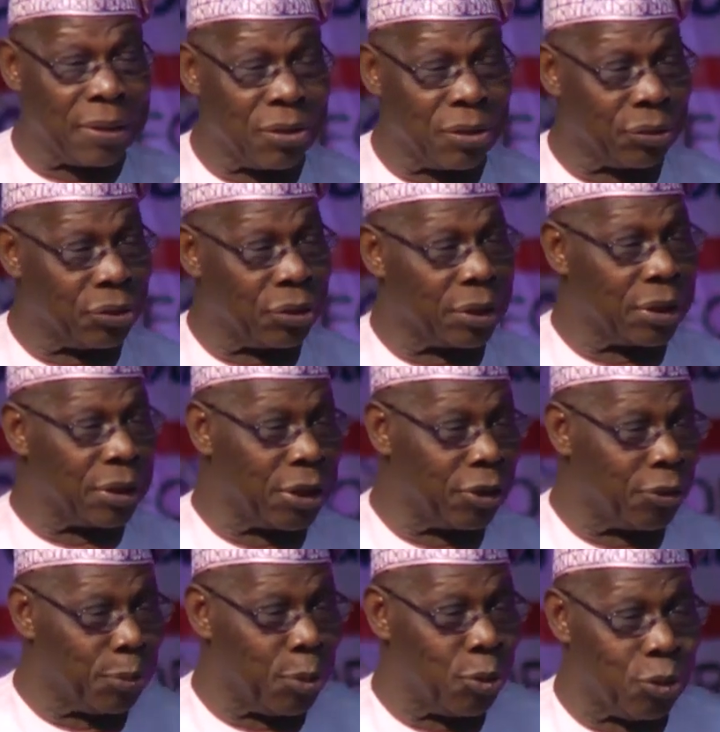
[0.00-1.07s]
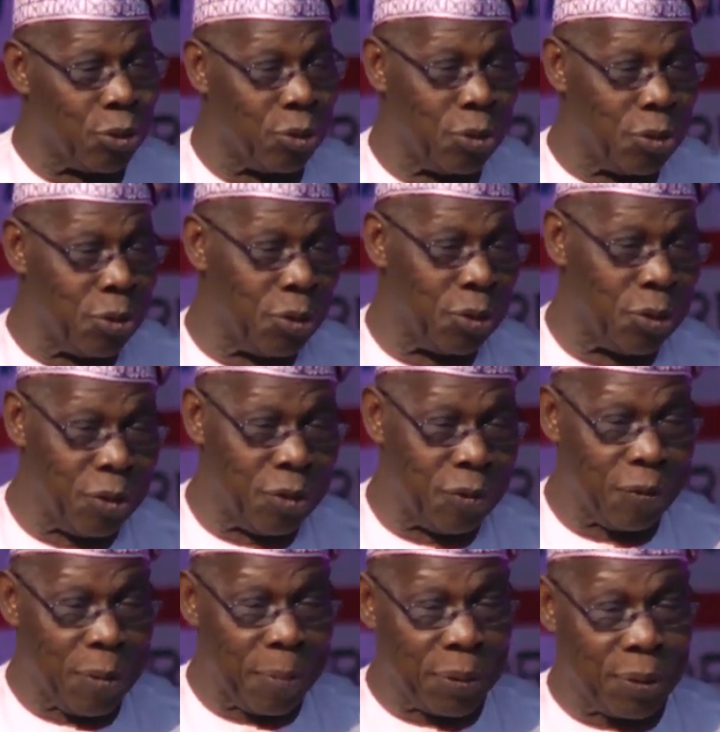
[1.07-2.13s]
not written his book
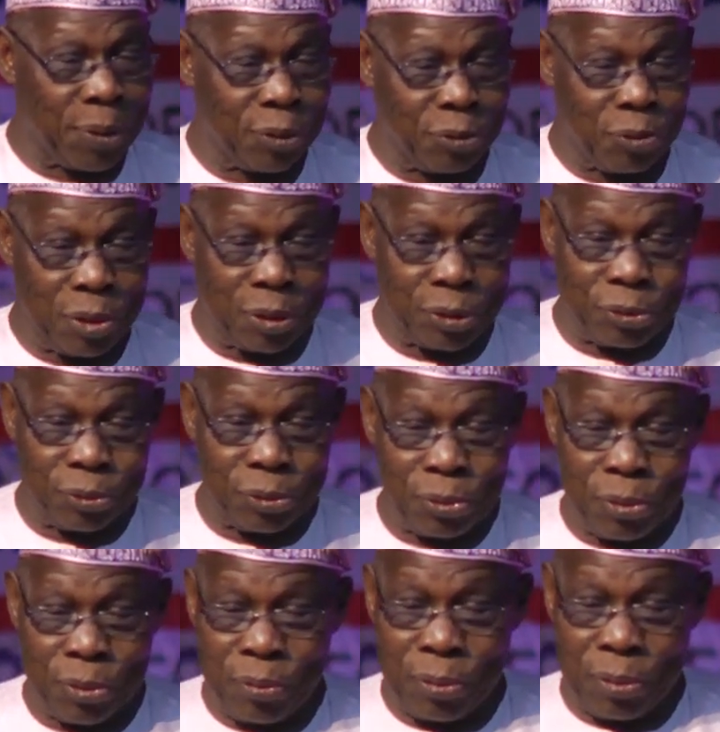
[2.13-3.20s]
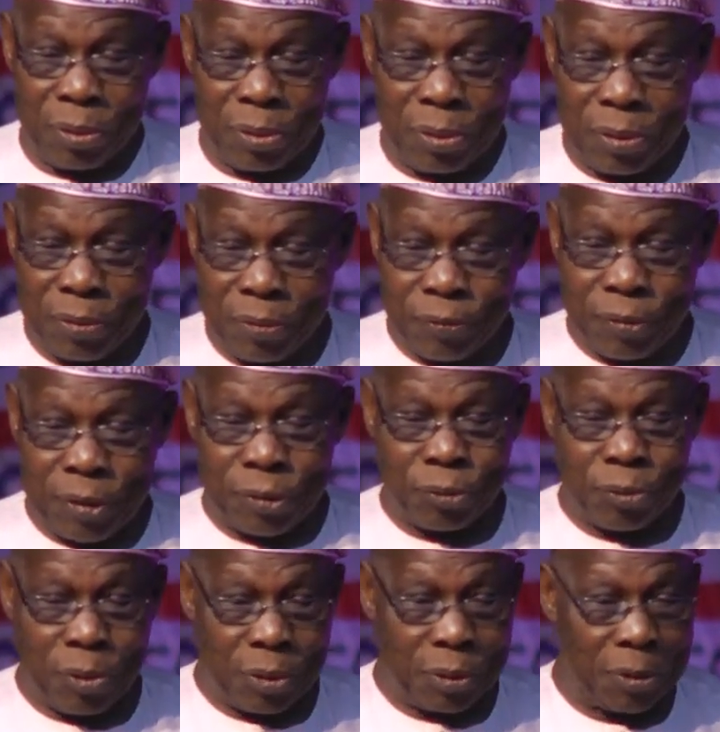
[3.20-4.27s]
from third world to first
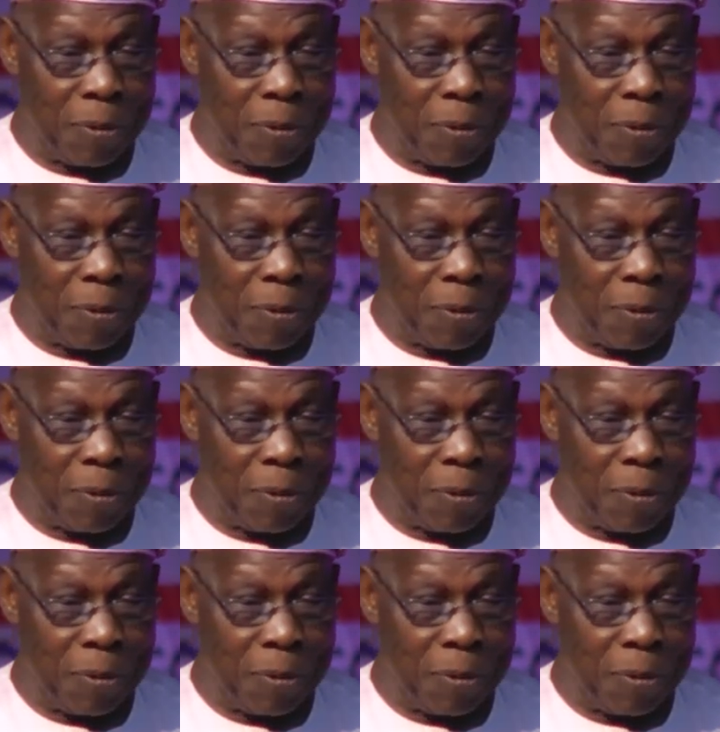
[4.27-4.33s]
world.